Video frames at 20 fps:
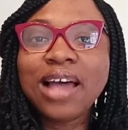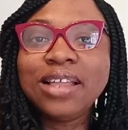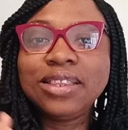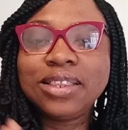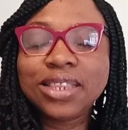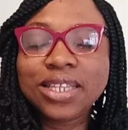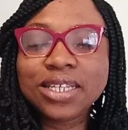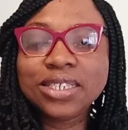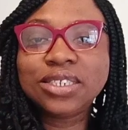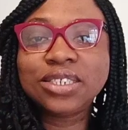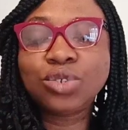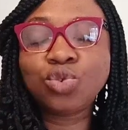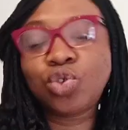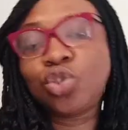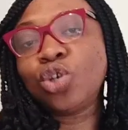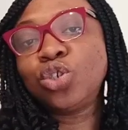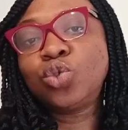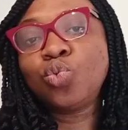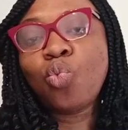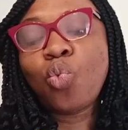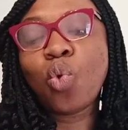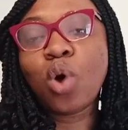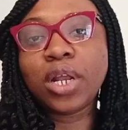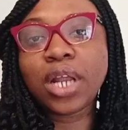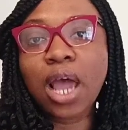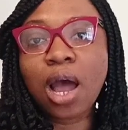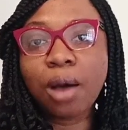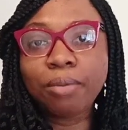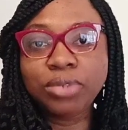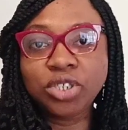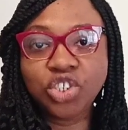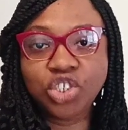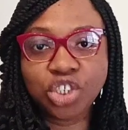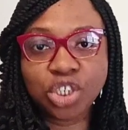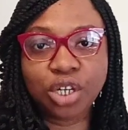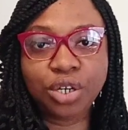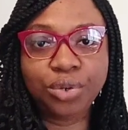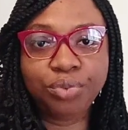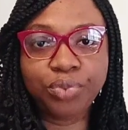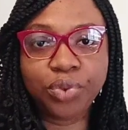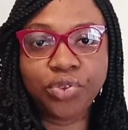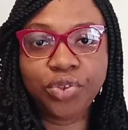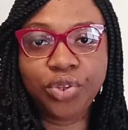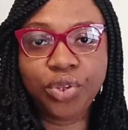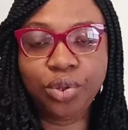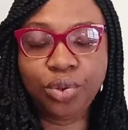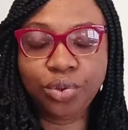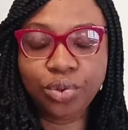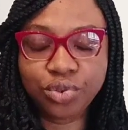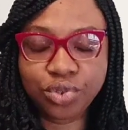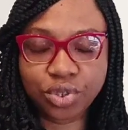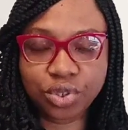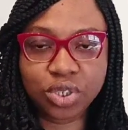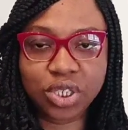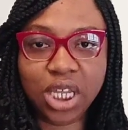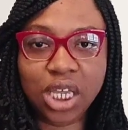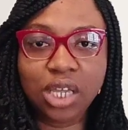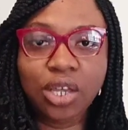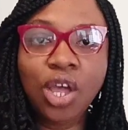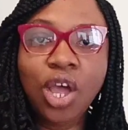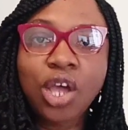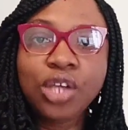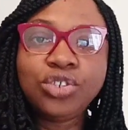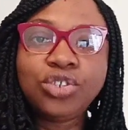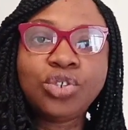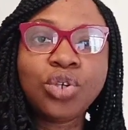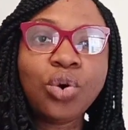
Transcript: And this is just what I'll be sharing with you today.